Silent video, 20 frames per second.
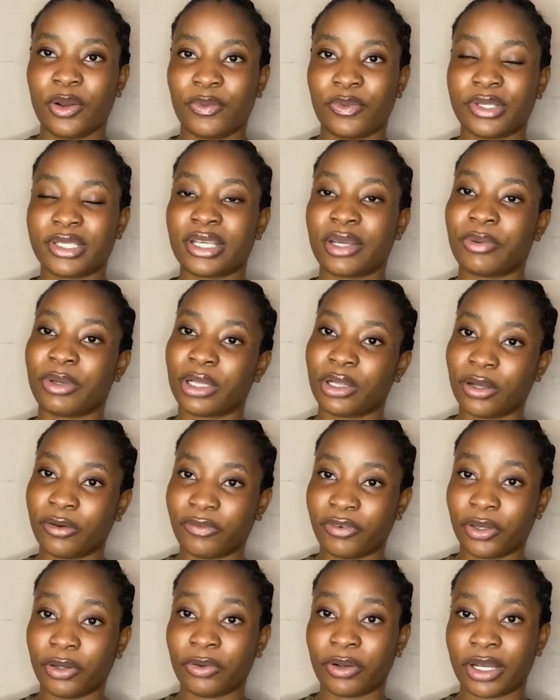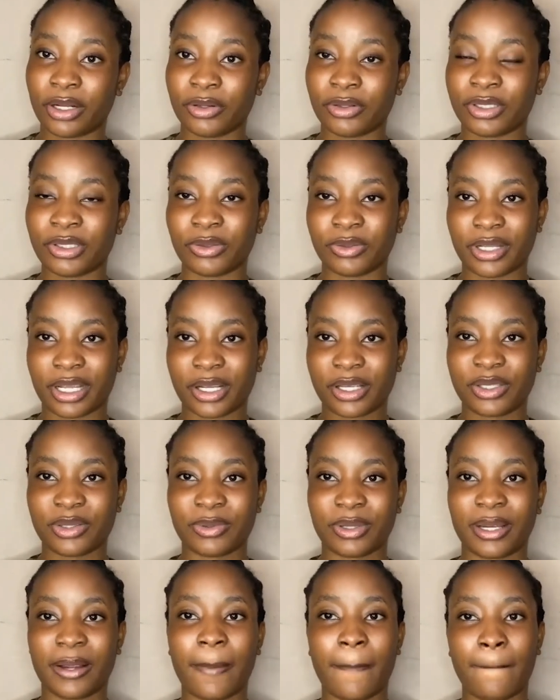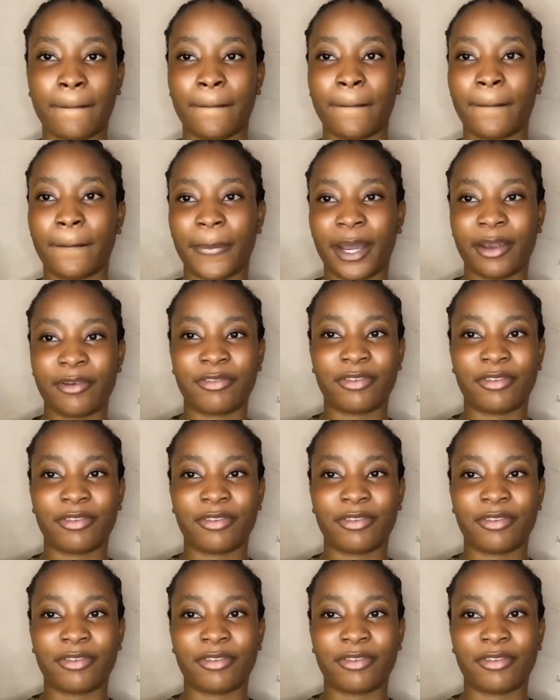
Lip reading: we say we love you, and until next week, bye